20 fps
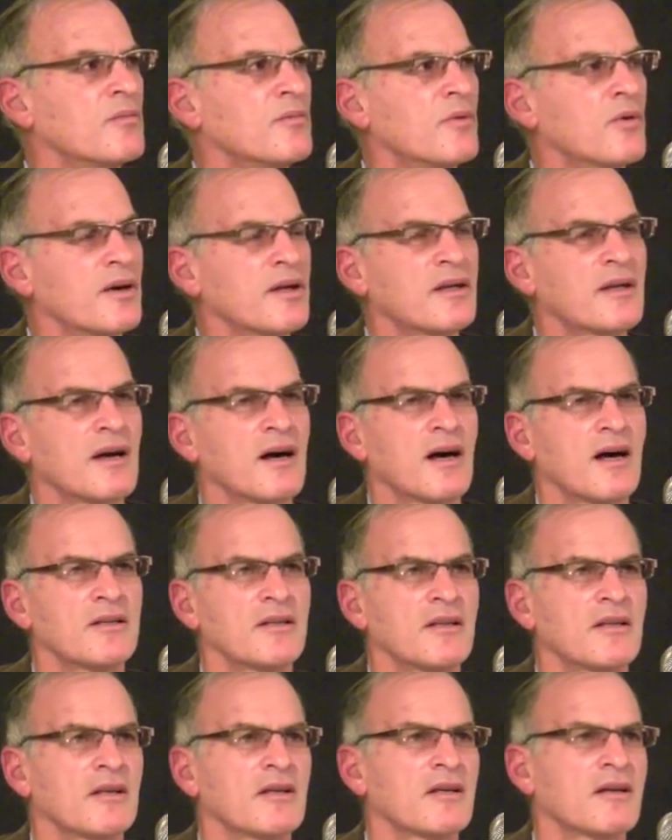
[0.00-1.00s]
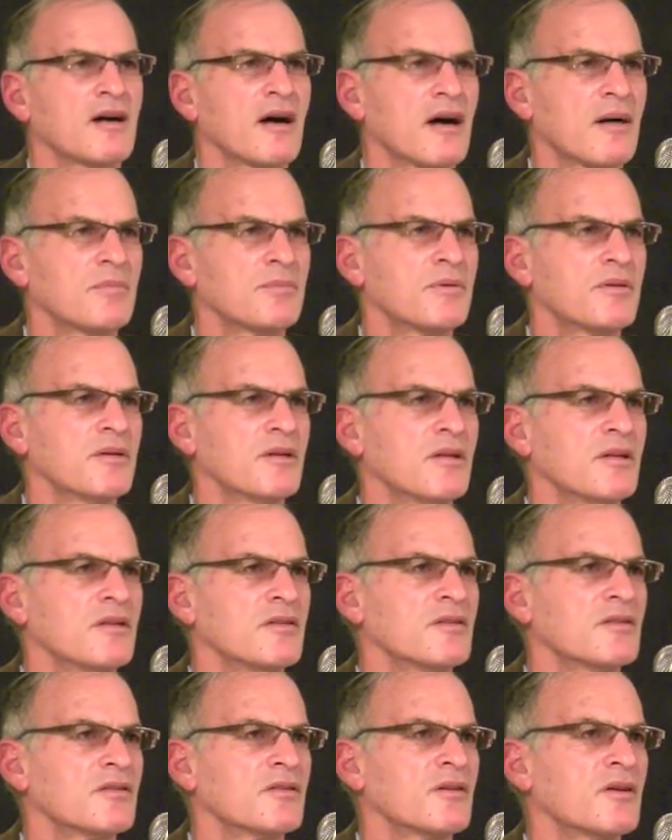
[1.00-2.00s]
boycotting
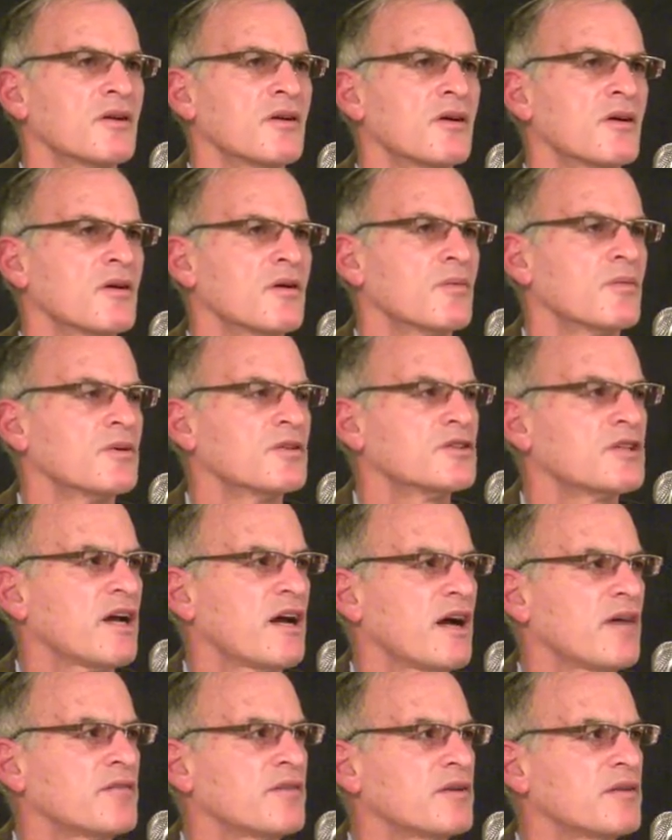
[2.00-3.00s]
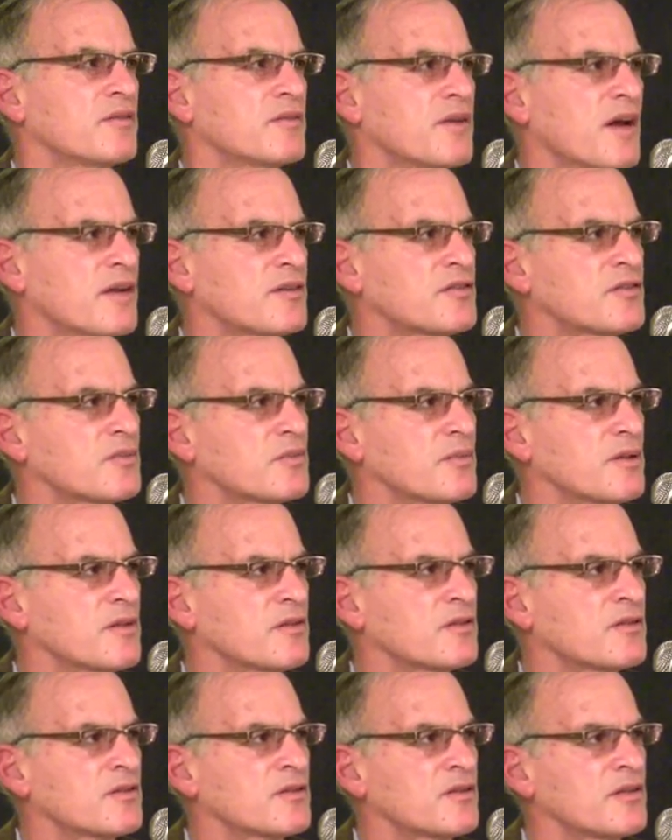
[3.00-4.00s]
companies which have
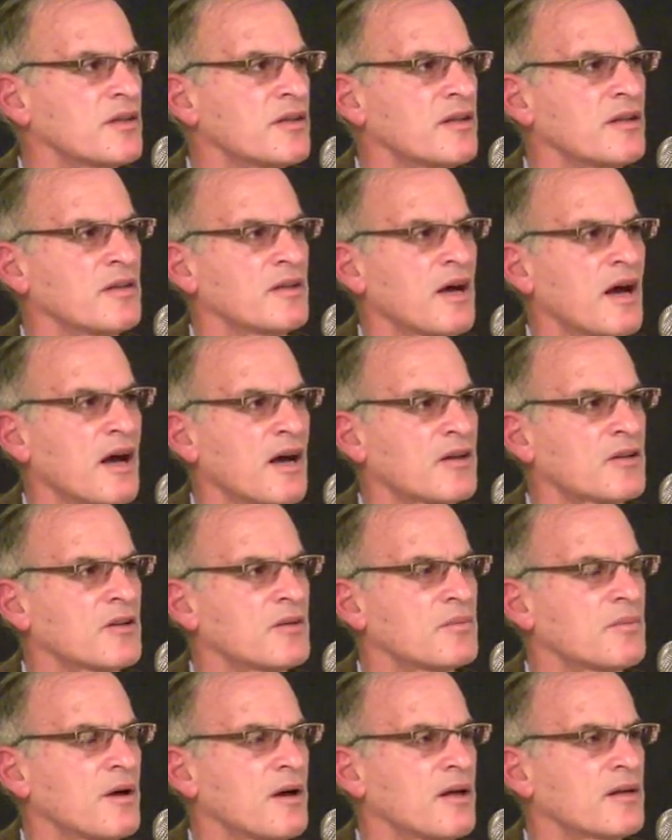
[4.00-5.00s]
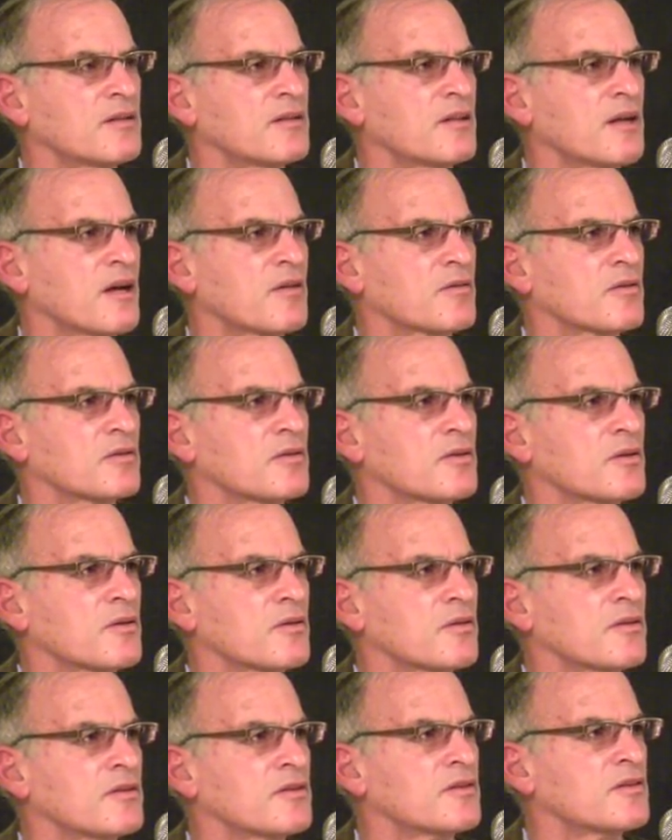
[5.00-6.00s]
investments in the occupied
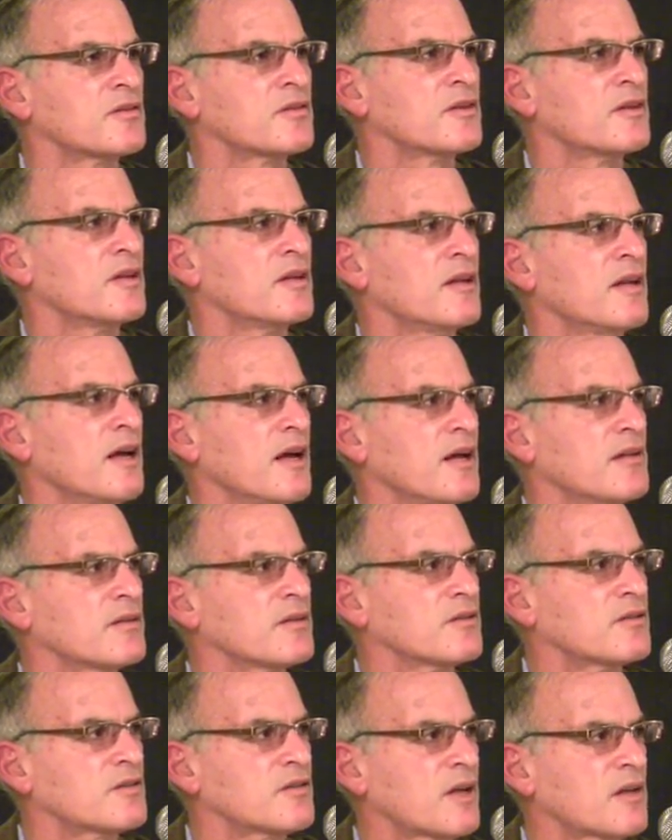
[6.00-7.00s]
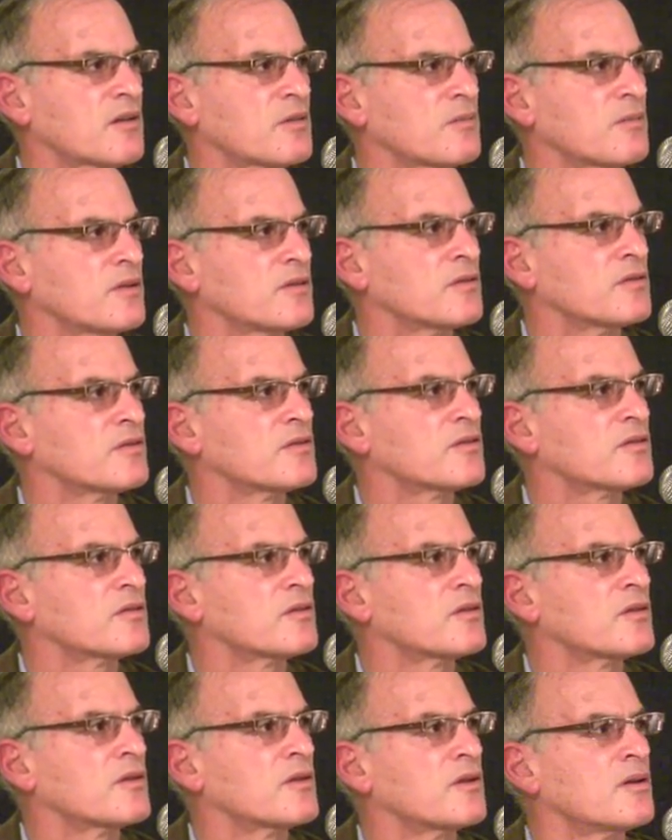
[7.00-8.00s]
territories and the settlements,